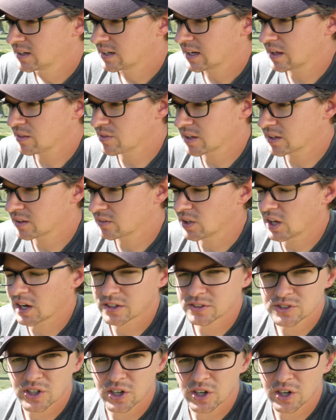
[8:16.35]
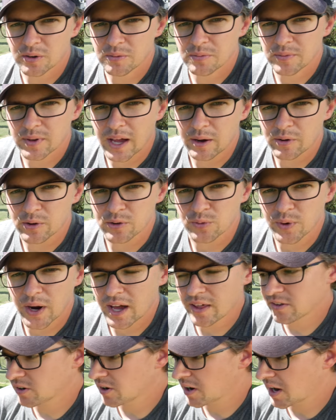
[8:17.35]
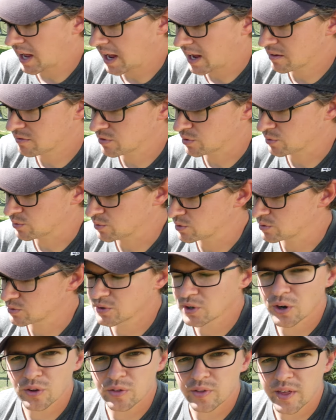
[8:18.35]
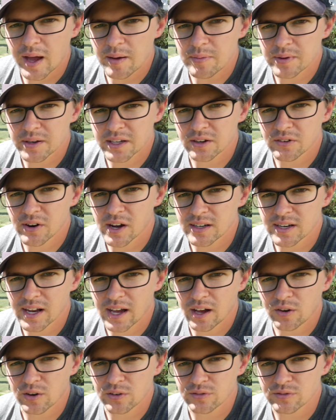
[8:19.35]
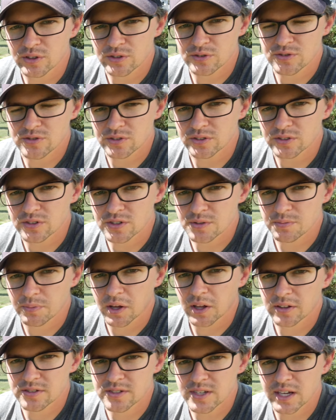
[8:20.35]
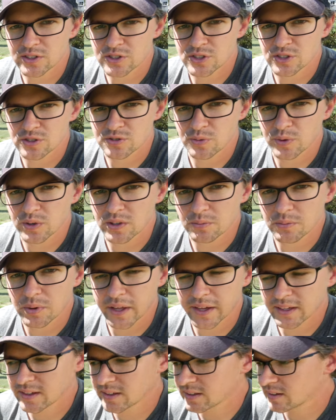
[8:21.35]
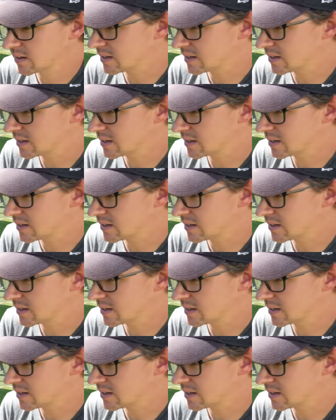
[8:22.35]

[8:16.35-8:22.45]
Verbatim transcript: I think long term, I would rather have the root growth happening right now of those little small sections where the blanket